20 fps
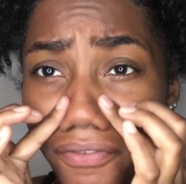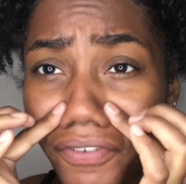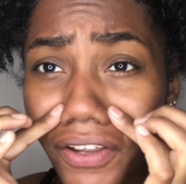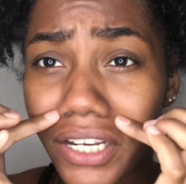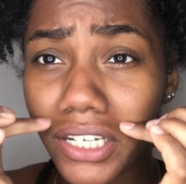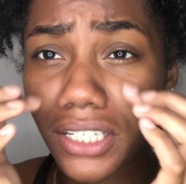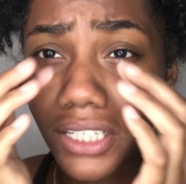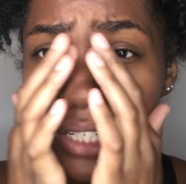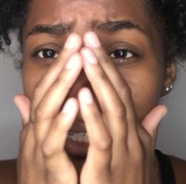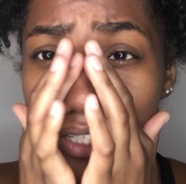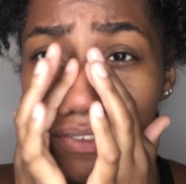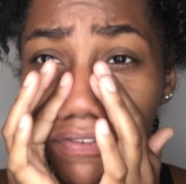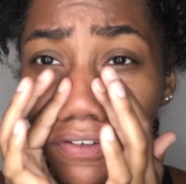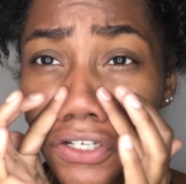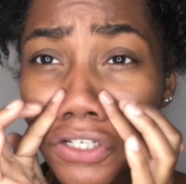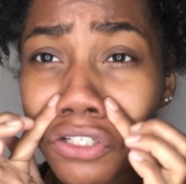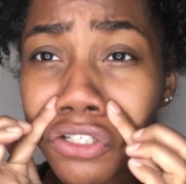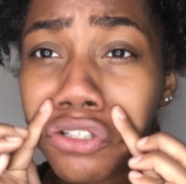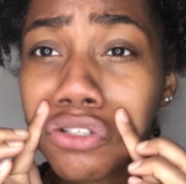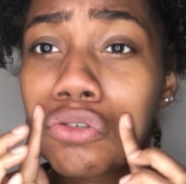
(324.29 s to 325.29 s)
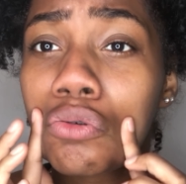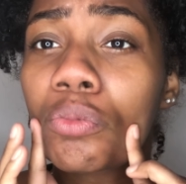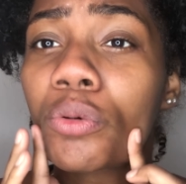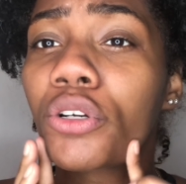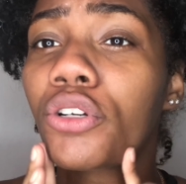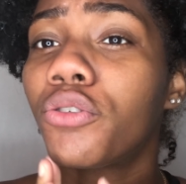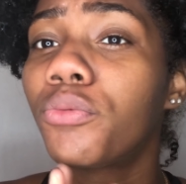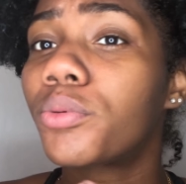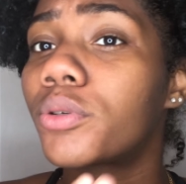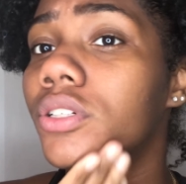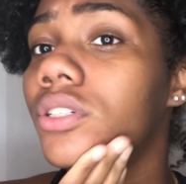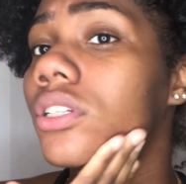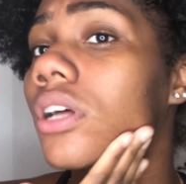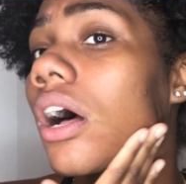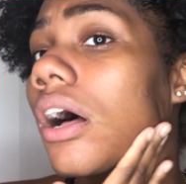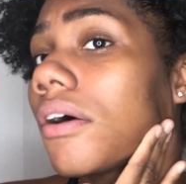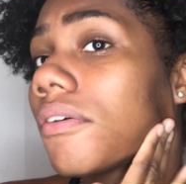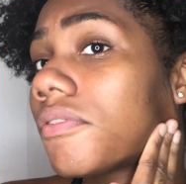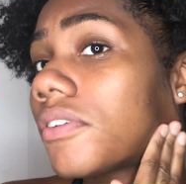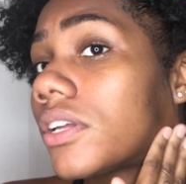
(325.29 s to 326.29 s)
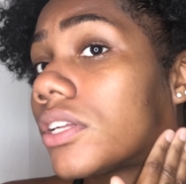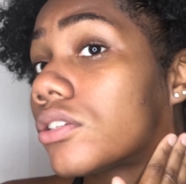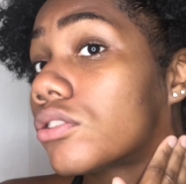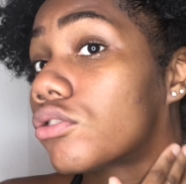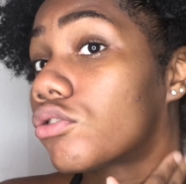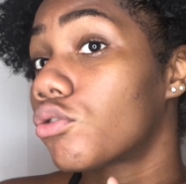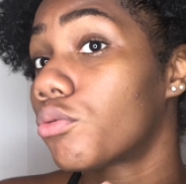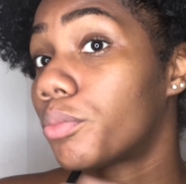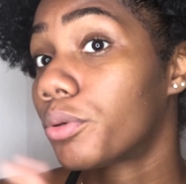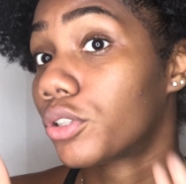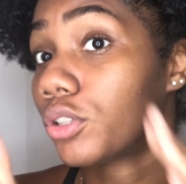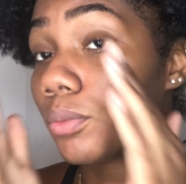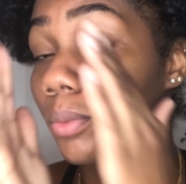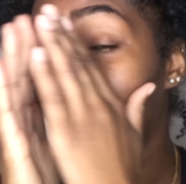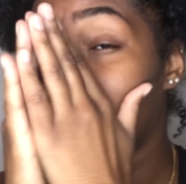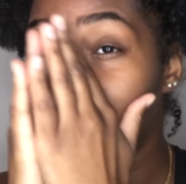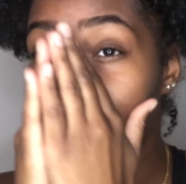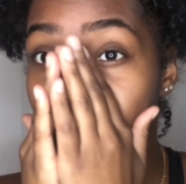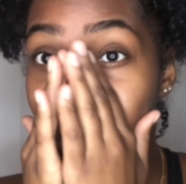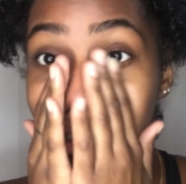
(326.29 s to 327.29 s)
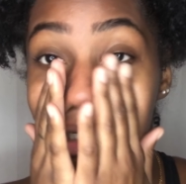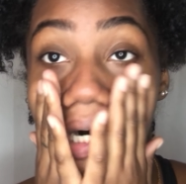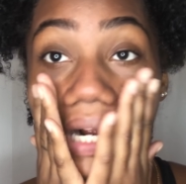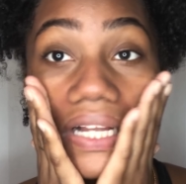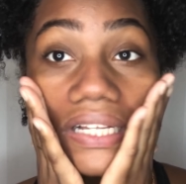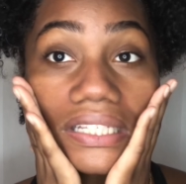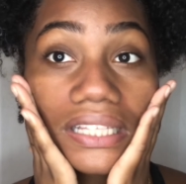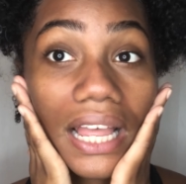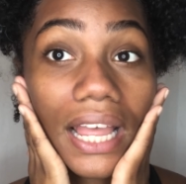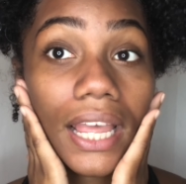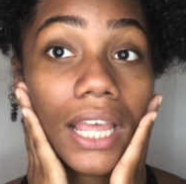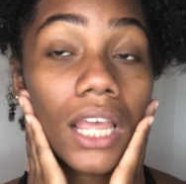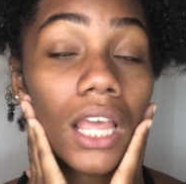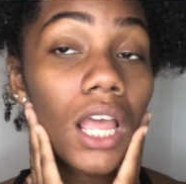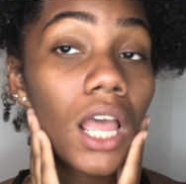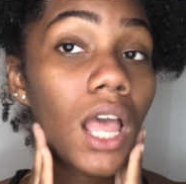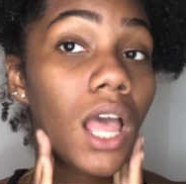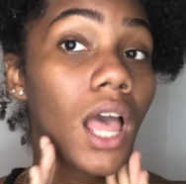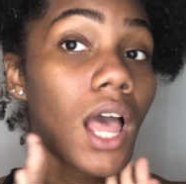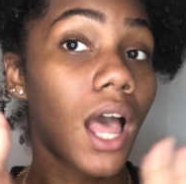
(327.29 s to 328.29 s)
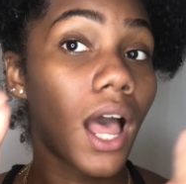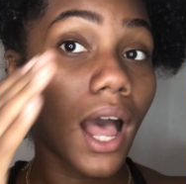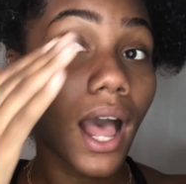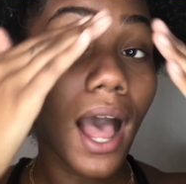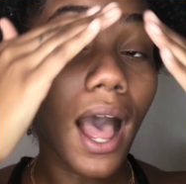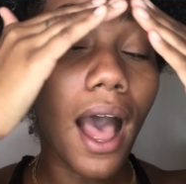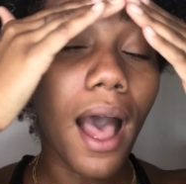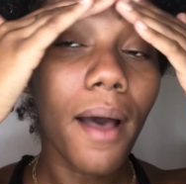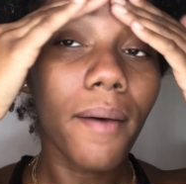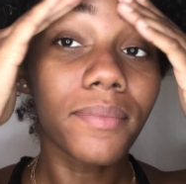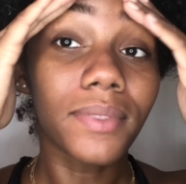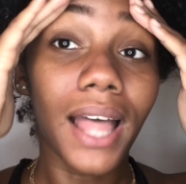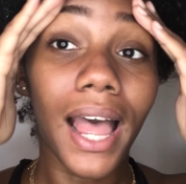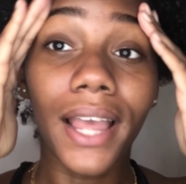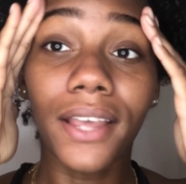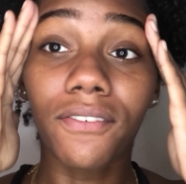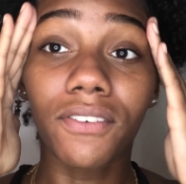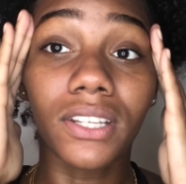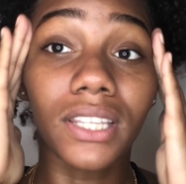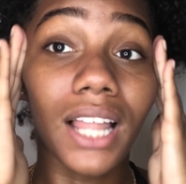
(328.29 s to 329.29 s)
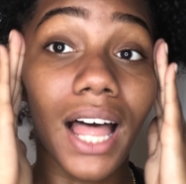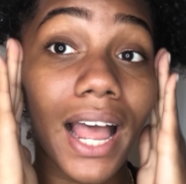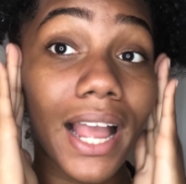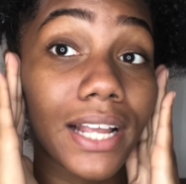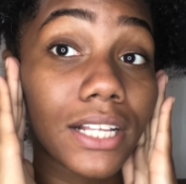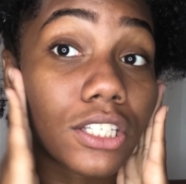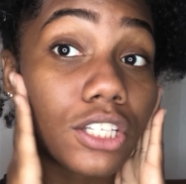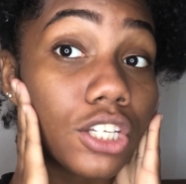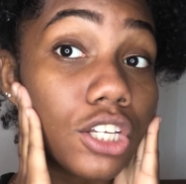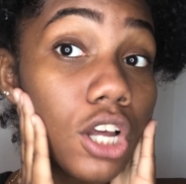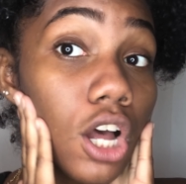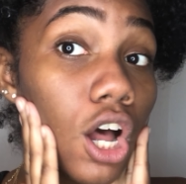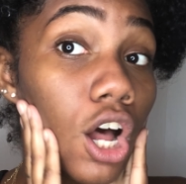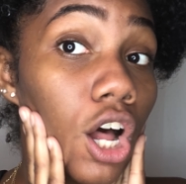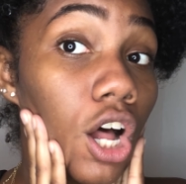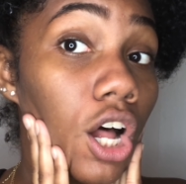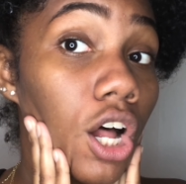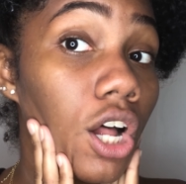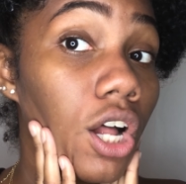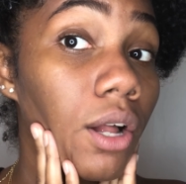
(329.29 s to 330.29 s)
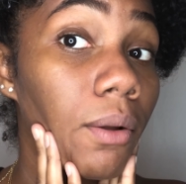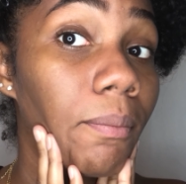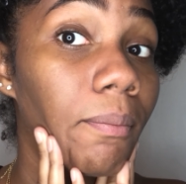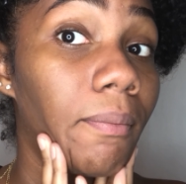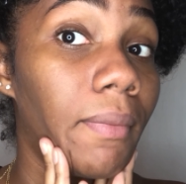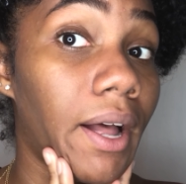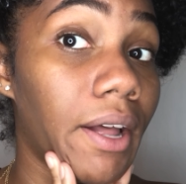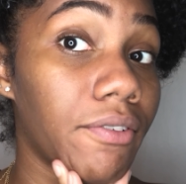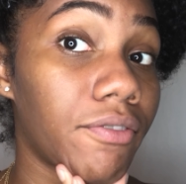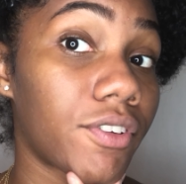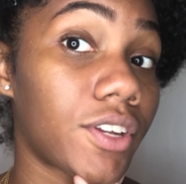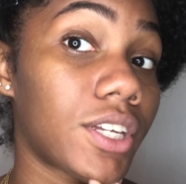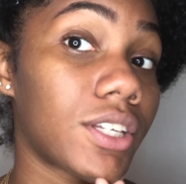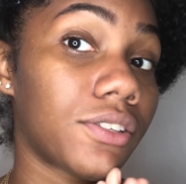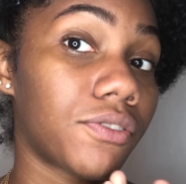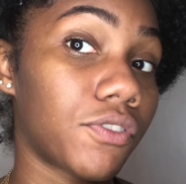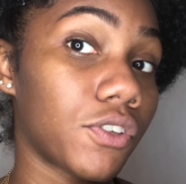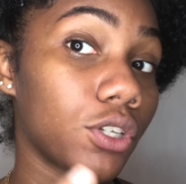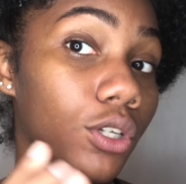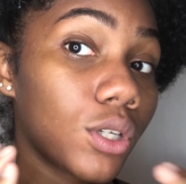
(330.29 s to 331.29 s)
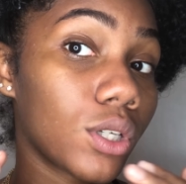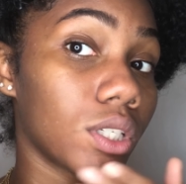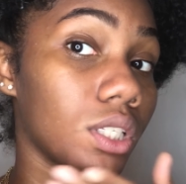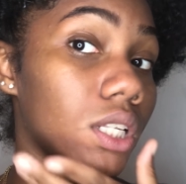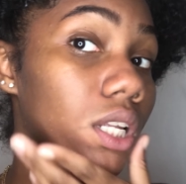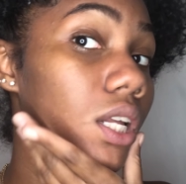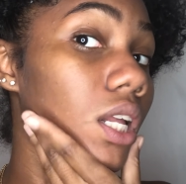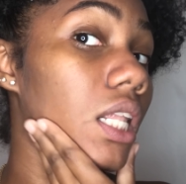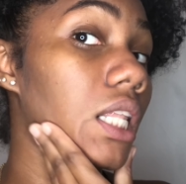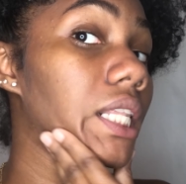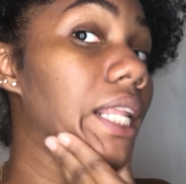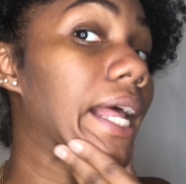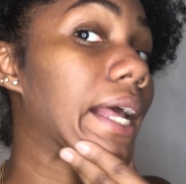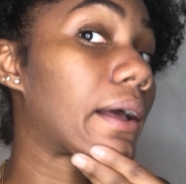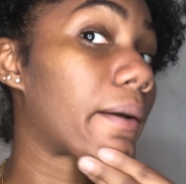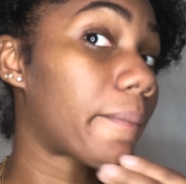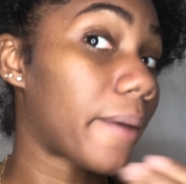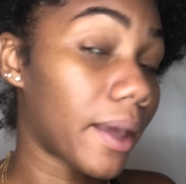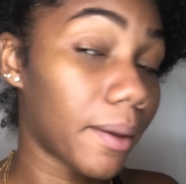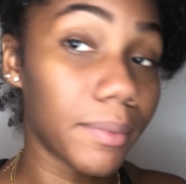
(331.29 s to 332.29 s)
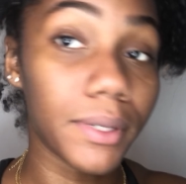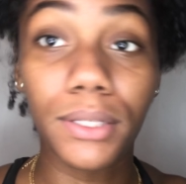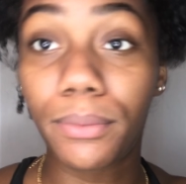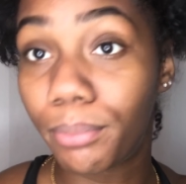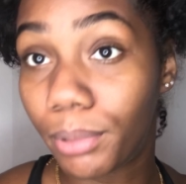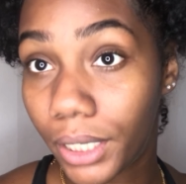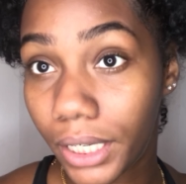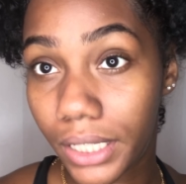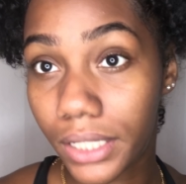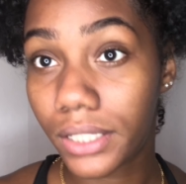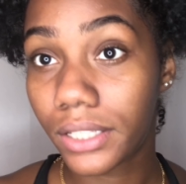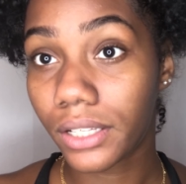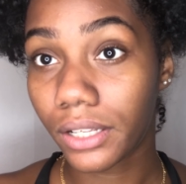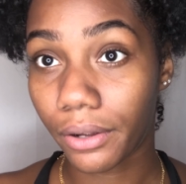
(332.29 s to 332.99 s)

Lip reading: face just feels super duper soft and super duper moisturized. Like, I'm not even lying to y'all. My face feels like a baby's butt,